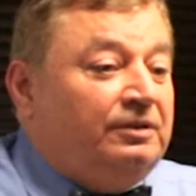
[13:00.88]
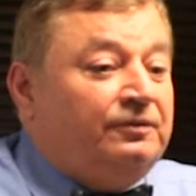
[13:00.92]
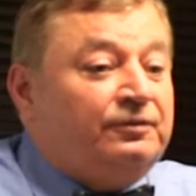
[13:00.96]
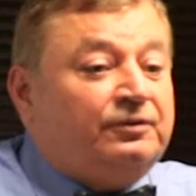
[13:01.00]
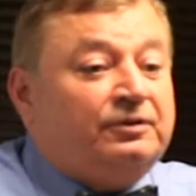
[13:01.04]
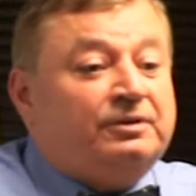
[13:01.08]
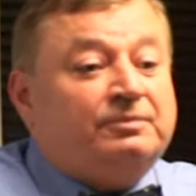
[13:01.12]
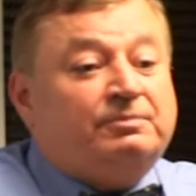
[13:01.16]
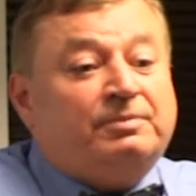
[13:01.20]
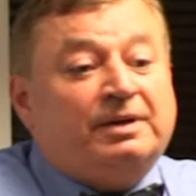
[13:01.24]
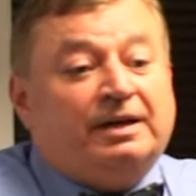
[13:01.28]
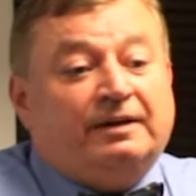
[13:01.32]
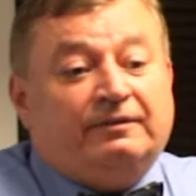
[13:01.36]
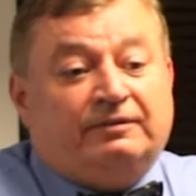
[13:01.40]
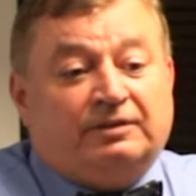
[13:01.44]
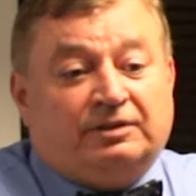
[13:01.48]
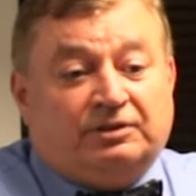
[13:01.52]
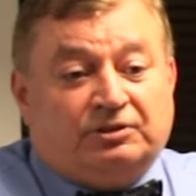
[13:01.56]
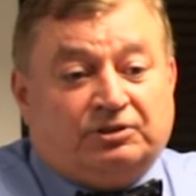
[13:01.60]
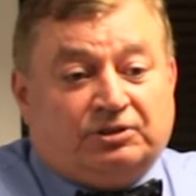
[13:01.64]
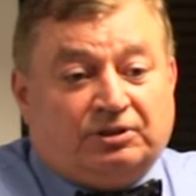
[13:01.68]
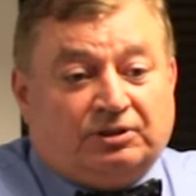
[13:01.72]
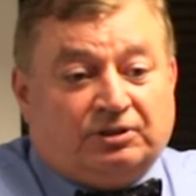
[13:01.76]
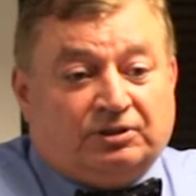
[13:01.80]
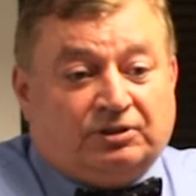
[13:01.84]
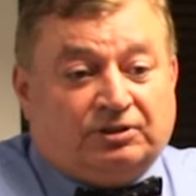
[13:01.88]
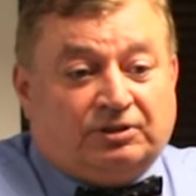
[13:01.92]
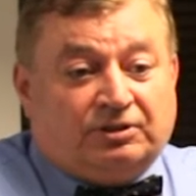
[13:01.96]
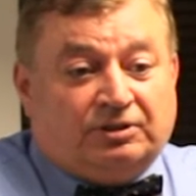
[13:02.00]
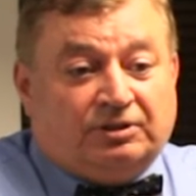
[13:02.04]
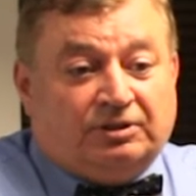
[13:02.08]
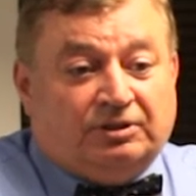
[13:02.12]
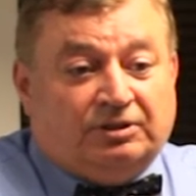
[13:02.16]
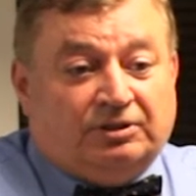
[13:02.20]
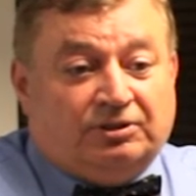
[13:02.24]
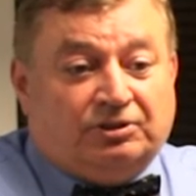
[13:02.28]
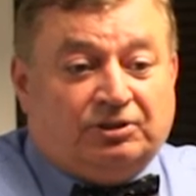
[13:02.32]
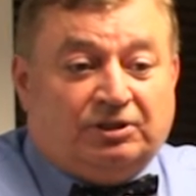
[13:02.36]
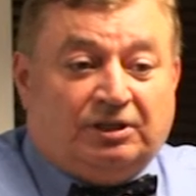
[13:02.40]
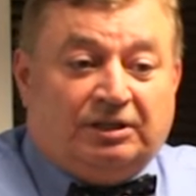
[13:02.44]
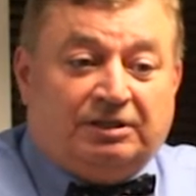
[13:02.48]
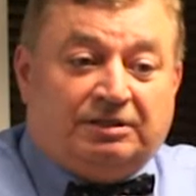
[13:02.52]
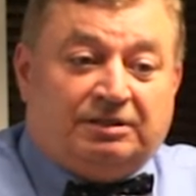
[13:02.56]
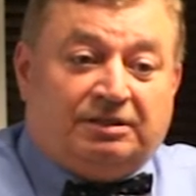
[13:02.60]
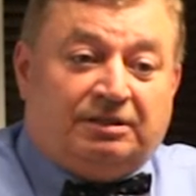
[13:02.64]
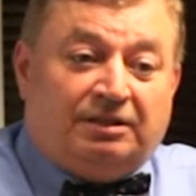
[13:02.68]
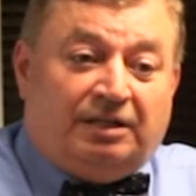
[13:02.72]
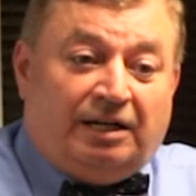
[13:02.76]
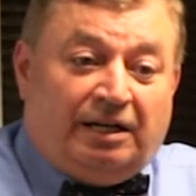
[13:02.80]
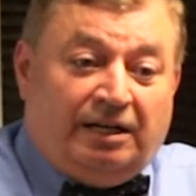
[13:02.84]
different beverages. It's
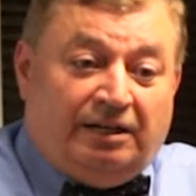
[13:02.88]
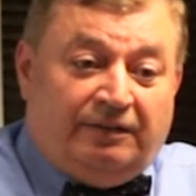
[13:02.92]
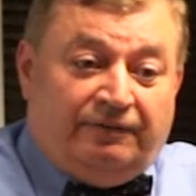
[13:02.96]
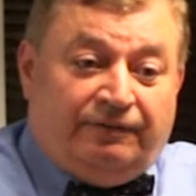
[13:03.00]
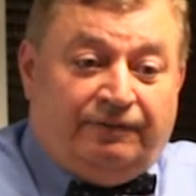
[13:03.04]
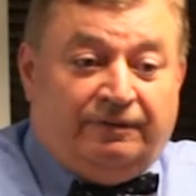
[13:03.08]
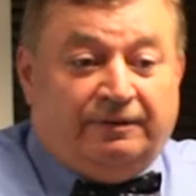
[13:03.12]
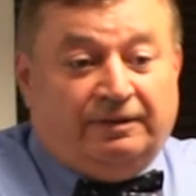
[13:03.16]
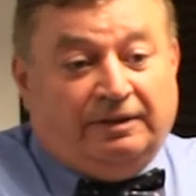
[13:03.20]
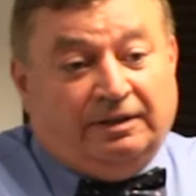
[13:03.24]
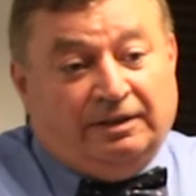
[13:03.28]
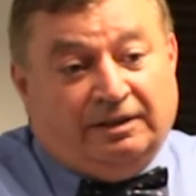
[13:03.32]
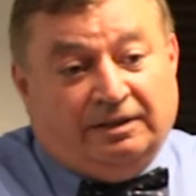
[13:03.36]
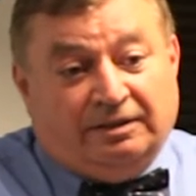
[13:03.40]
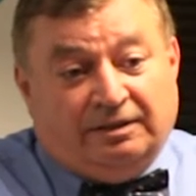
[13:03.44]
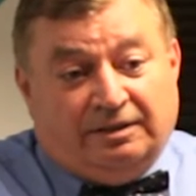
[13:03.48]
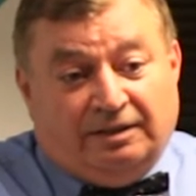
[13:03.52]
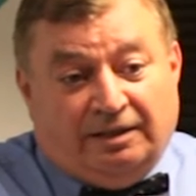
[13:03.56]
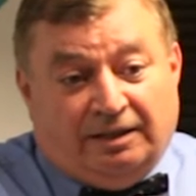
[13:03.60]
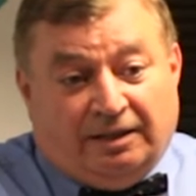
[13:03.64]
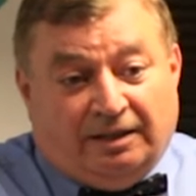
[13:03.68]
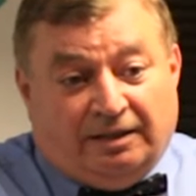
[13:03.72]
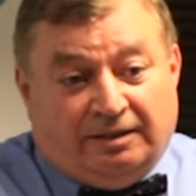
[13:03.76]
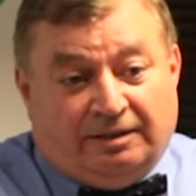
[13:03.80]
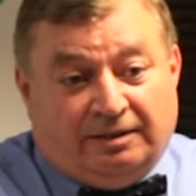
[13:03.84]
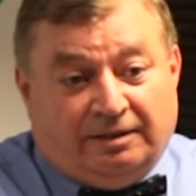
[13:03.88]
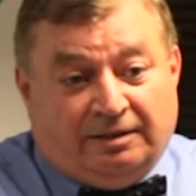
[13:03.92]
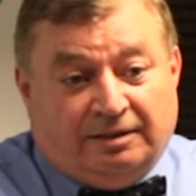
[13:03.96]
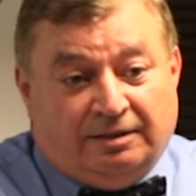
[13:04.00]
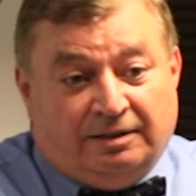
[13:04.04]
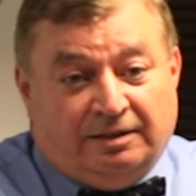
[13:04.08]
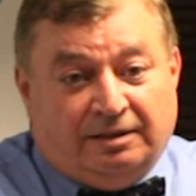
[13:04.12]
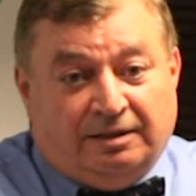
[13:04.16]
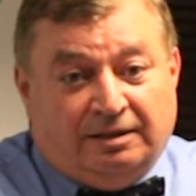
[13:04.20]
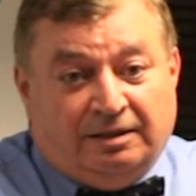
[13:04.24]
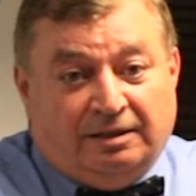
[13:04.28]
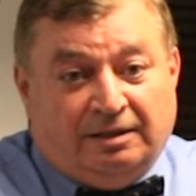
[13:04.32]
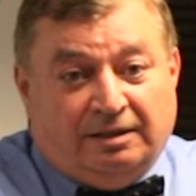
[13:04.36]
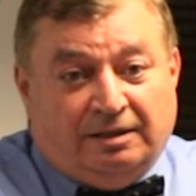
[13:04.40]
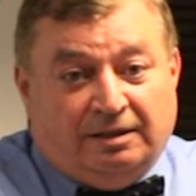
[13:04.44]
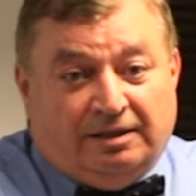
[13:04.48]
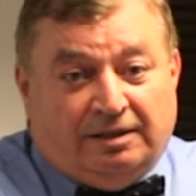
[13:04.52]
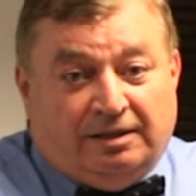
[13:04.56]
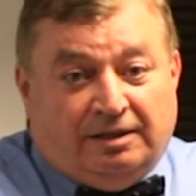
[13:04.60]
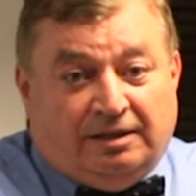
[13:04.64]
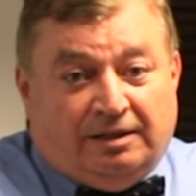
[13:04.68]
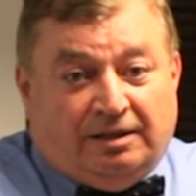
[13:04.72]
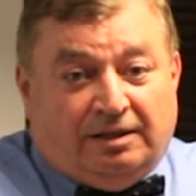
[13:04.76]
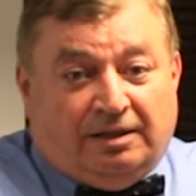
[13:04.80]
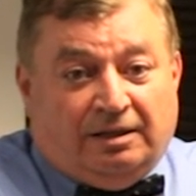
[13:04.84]
just life and death.
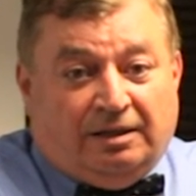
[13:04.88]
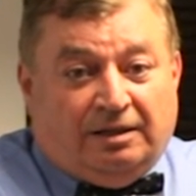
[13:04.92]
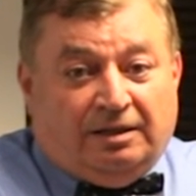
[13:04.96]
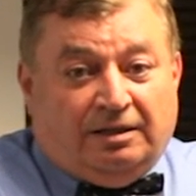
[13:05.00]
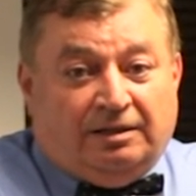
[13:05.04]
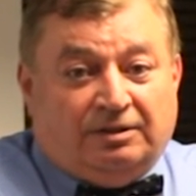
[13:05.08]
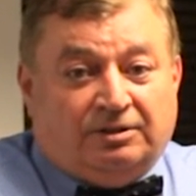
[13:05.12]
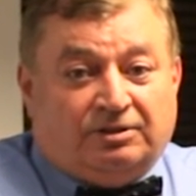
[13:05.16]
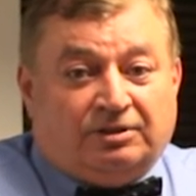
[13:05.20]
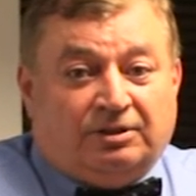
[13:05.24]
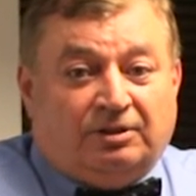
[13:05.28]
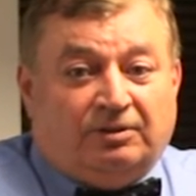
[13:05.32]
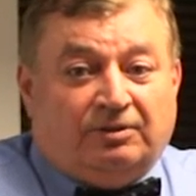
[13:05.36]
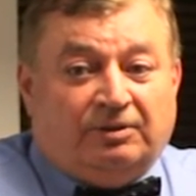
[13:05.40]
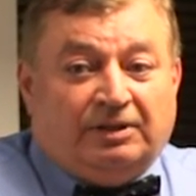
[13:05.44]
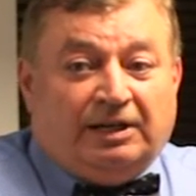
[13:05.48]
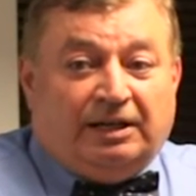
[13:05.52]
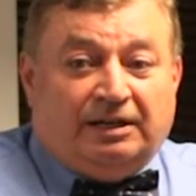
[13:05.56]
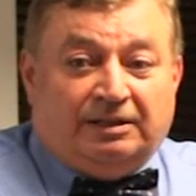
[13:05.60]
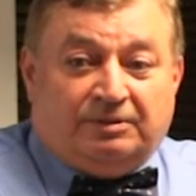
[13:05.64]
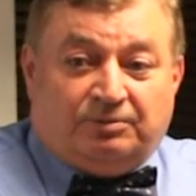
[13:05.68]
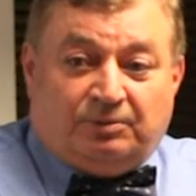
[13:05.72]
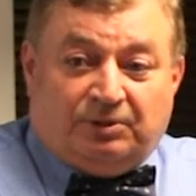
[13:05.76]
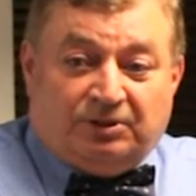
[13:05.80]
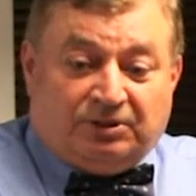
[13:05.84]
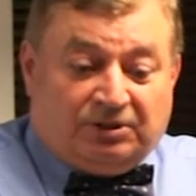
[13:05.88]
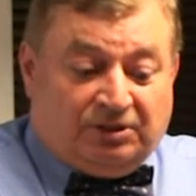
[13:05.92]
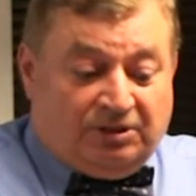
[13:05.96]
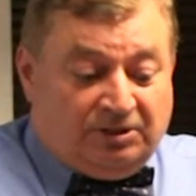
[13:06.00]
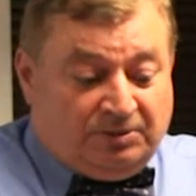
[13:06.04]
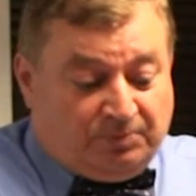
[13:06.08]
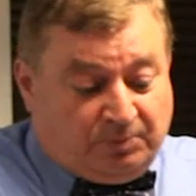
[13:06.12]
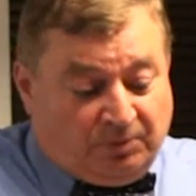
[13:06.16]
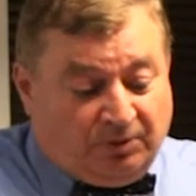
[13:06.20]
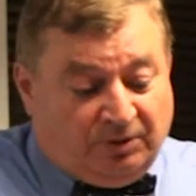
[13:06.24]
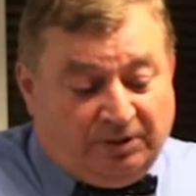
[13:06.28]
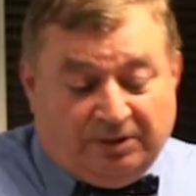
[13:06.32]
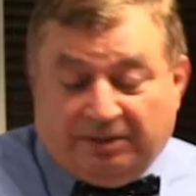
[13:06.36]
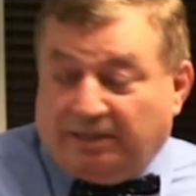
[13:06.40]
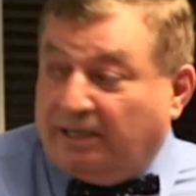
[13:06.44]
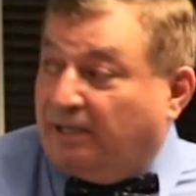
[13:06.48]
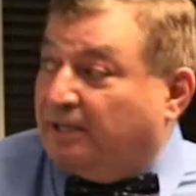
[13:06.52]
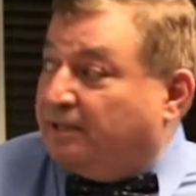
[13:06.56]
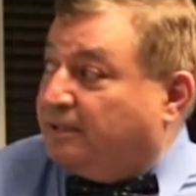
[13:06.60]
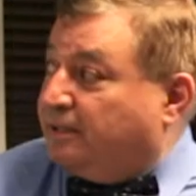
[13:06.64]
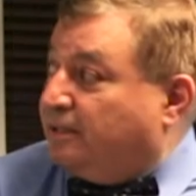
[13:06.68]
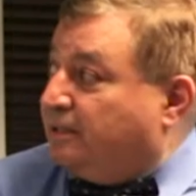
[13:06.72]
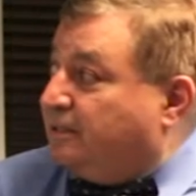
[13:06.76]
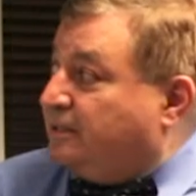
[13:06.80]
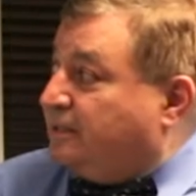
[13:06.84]
And so that was his point,
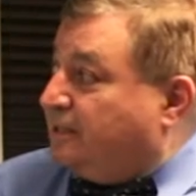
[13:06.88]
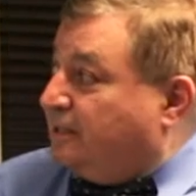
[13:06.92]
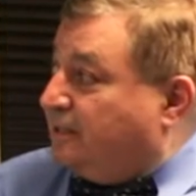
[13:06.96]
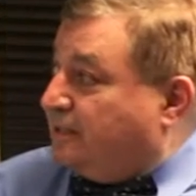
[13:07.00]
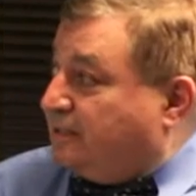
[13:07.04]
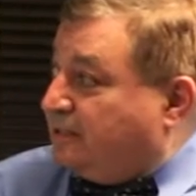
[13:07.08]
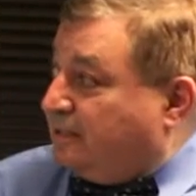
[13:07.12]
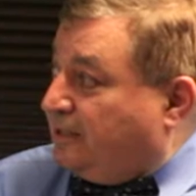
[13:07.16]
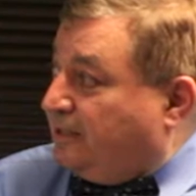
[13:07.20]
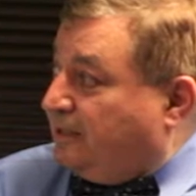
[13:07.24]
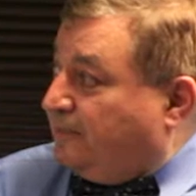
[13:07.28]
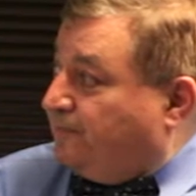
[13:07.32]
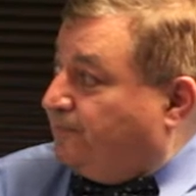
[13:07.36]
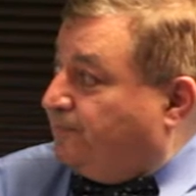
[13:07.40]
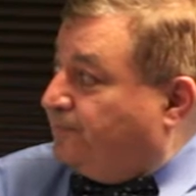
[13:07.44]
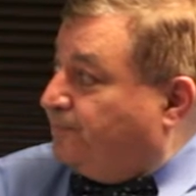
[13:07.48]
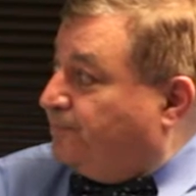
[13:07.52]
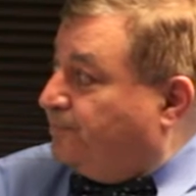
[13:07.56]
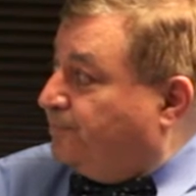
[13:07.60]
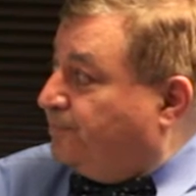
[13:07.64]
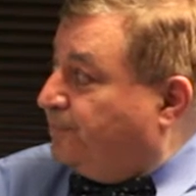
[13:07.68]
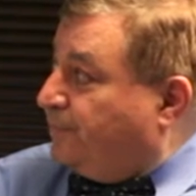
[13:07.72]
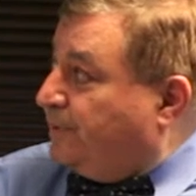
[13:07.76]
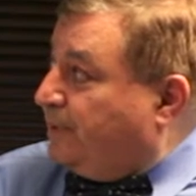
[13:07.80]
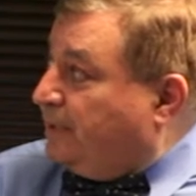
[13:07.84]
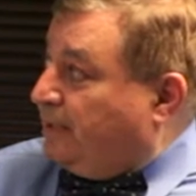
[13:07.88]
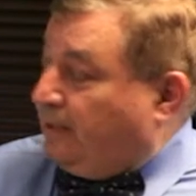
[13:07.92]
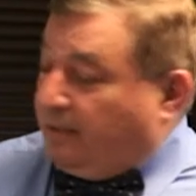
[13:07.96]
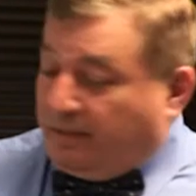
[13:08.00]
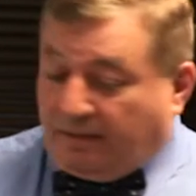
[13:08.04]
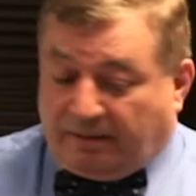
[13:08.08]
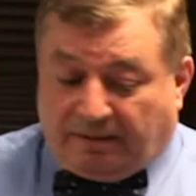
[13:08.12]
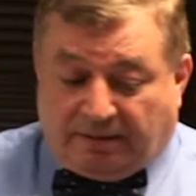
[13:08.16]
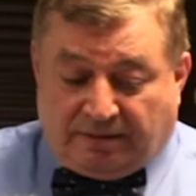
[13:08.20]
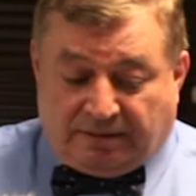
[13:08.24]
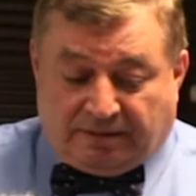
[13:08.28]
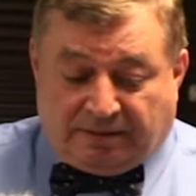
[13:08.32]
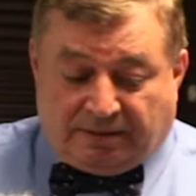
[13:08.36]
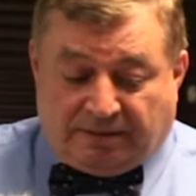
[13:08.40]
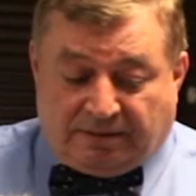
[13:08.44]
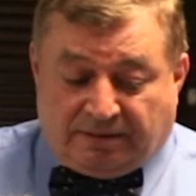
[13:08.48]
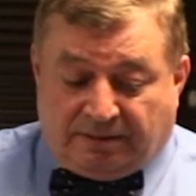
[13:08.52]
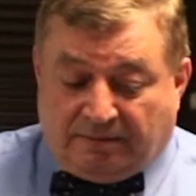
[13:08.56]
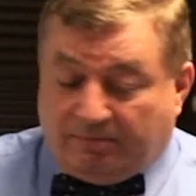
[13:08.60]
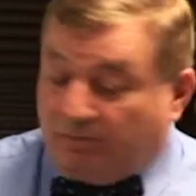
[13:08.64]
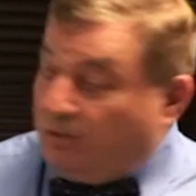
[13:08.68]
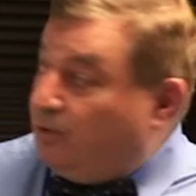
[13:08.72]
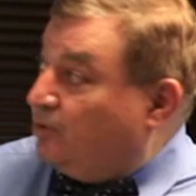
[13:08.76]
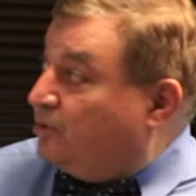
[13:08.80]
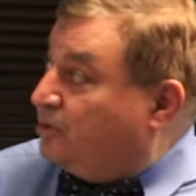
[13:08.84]
that this is the
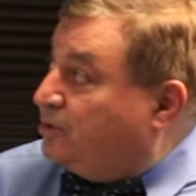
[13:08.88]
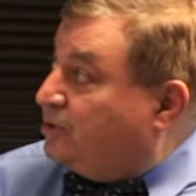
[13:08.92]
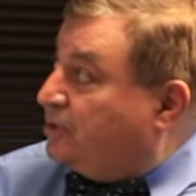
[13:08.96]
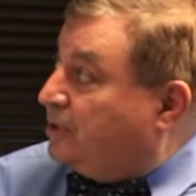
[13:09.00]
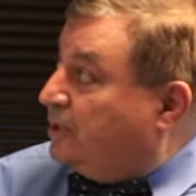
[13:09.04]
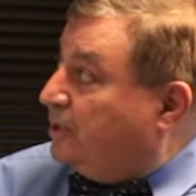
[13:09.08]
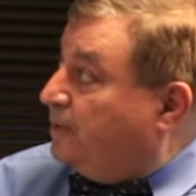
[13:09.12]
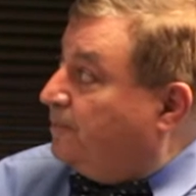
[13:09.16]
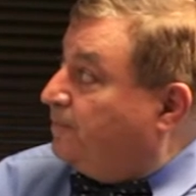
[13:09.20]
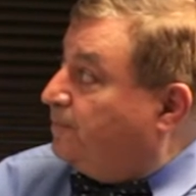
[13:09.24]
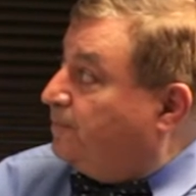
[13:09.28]
most